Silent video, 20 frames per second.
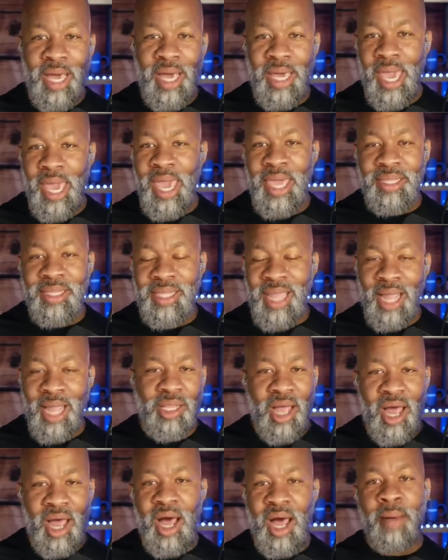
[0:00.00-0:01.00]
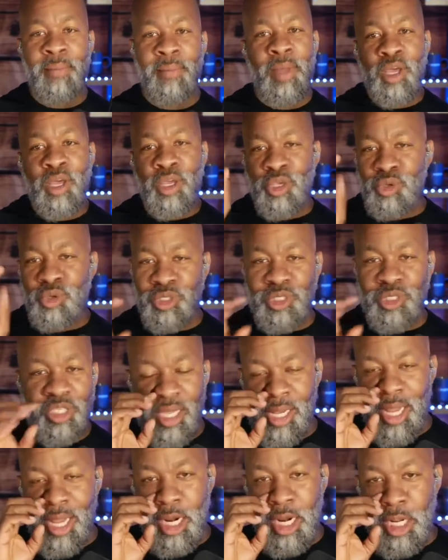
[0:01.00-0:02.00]
UtechPia.com, you'll
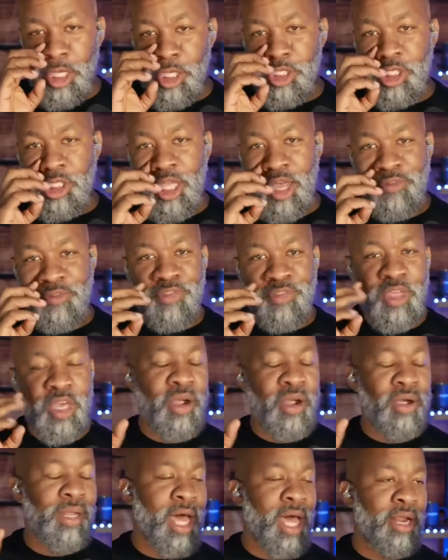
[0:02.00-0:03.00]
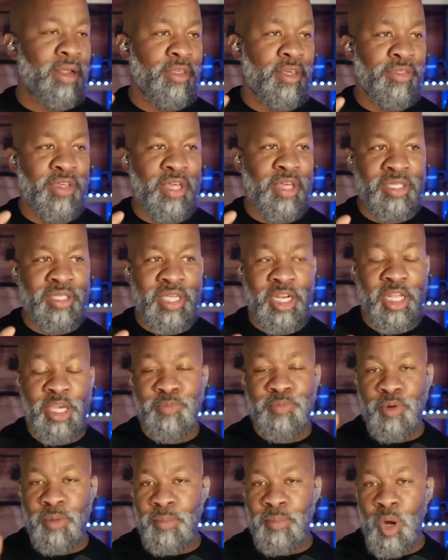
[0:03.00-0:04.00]
see a lot of his stuff there, a lot of the things
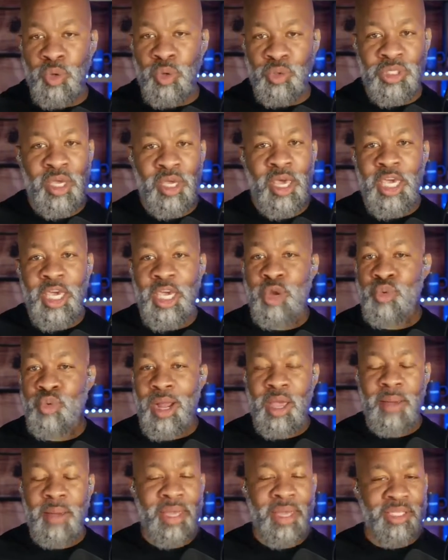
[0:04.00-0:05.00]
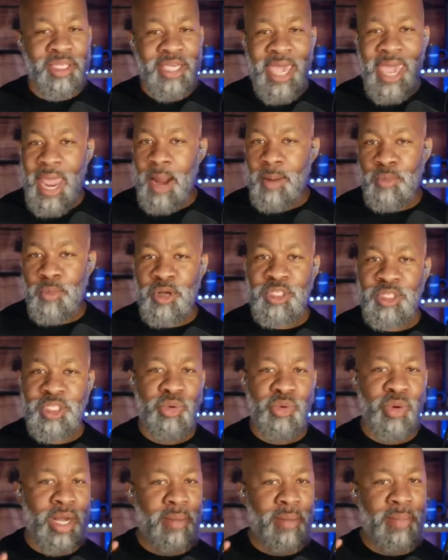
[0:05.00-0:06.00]
that he promotes. He recommends
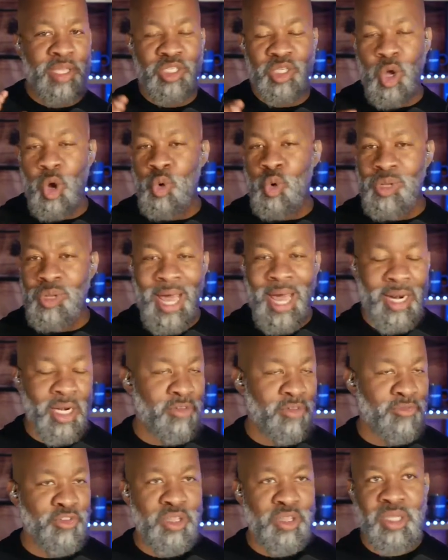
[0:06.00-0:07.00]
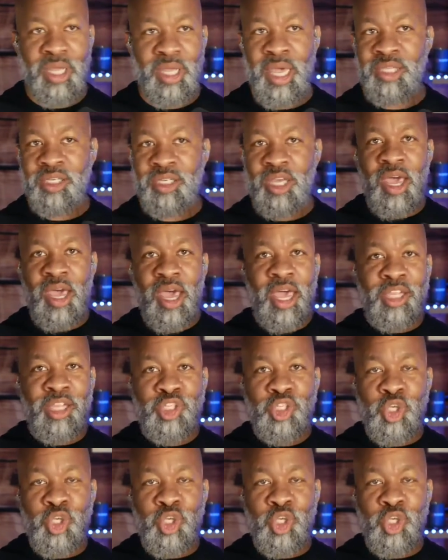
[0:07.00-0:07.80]
cameras. He recommends a whole lot of different things.